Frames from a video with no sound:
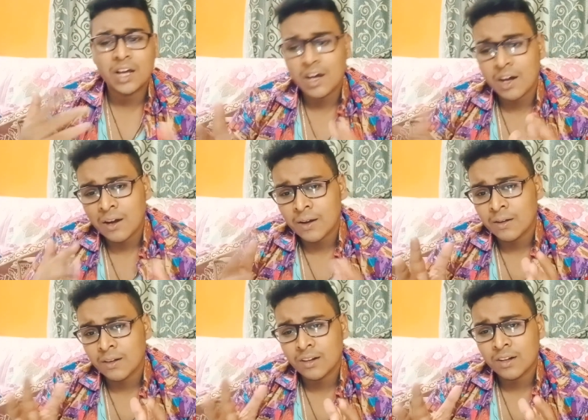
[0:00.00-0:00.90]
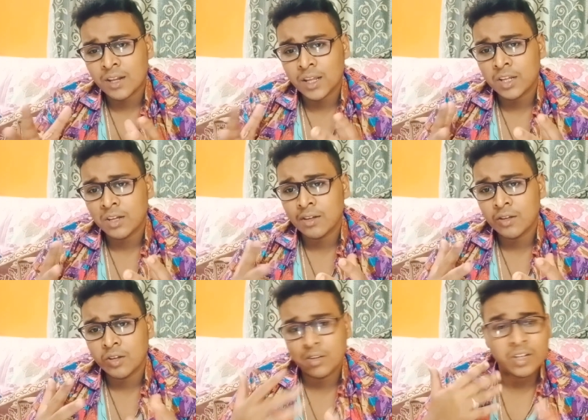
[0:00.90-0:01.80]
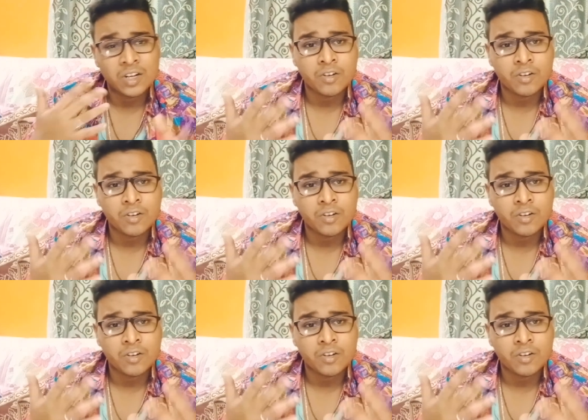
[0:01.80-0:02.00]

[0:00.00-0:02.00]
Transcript: like the